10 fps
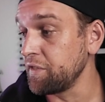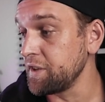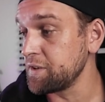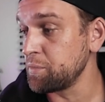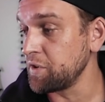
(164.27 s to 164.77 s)

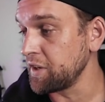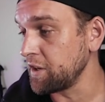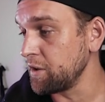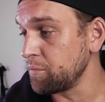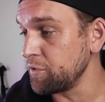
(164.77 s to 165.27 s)
this
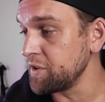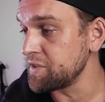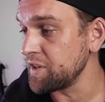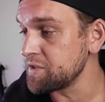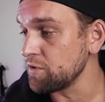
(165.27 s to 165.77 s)
particular
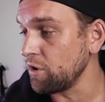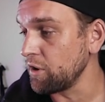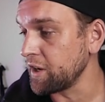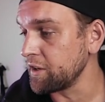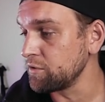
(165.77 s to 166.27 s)
preset. So
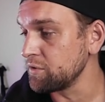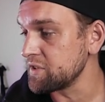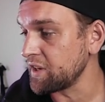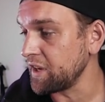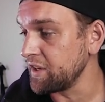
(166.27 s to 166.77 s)
all I gotta do
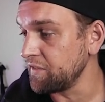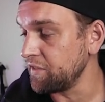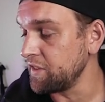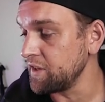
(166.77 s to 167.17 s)
is like I hit